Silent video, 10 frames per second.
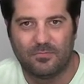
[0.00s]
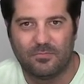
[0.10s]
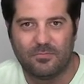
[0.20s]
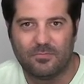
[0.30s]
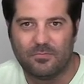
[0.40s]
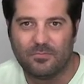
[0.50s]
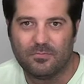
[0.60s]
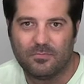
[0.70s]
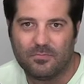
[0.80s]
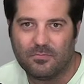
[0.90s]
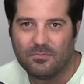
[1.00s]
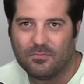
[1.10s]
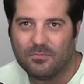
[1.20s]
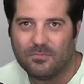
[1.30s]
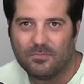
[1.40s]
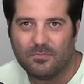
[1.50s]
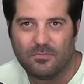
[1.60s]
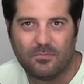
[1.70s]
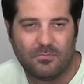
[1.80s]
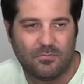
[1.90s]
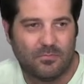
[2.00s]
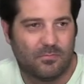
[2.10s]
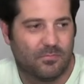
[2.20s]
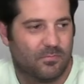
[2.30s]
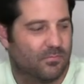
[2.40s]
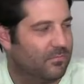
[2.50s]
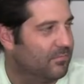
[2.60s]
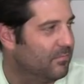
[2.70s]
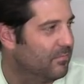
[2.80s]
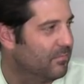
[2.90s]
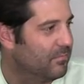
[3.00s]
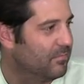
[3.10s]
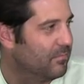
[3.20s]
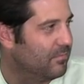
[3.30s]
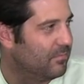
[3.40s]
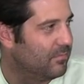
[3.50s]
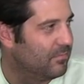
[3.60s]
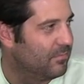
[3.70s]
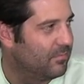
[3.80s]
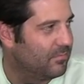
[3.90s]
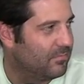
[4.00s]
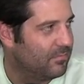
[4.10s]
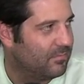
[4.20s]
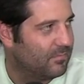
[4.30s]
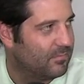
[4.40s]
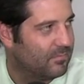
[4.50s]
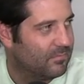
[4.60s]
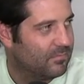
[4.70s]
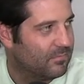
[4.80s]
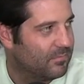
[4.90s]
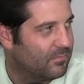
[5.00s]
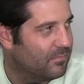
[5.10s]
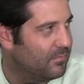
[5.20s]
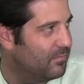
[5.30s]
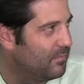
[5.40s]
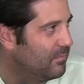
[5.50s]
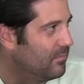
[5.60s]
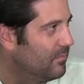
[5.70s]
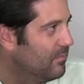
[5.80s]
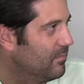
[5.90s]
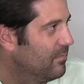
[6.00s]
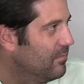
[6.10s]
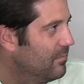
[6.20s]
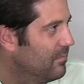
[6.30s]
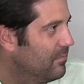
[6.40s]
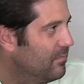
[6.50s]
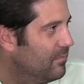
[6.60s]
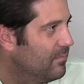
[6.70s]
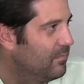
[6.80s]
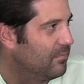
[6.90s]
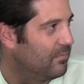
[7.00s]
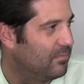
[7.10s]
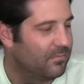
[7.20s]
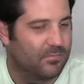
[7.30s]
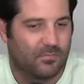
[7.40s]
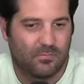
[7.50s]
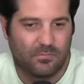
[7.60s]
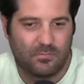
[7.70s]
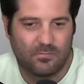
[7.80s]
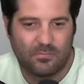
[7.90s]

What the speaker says: (silent)